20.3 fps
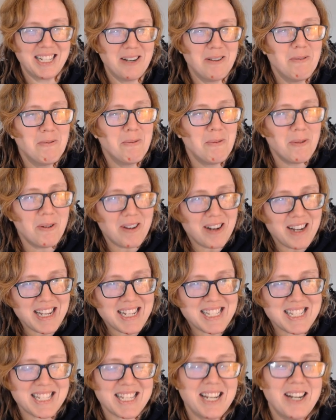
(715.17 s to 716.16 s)

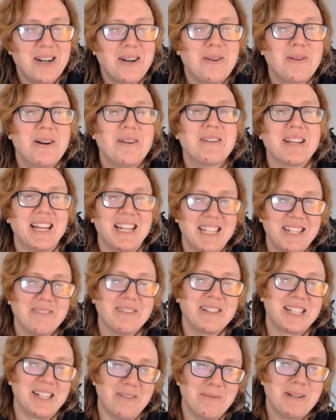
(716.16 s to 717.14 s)
What? Oh, okay. Here we
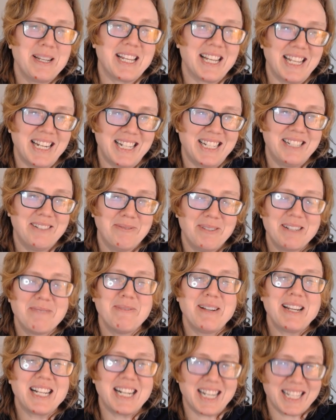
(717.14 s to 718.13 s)
go. We get it.
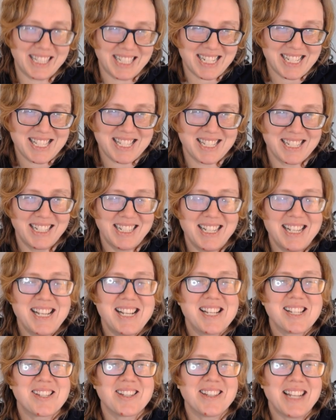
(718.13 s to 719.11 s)
We got this.
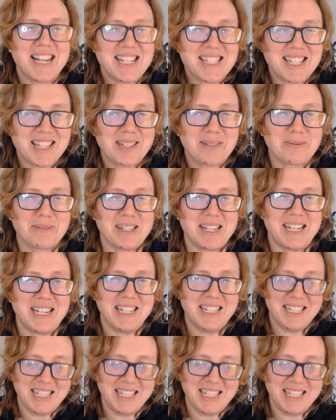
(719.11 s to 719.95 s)
So that's a 3.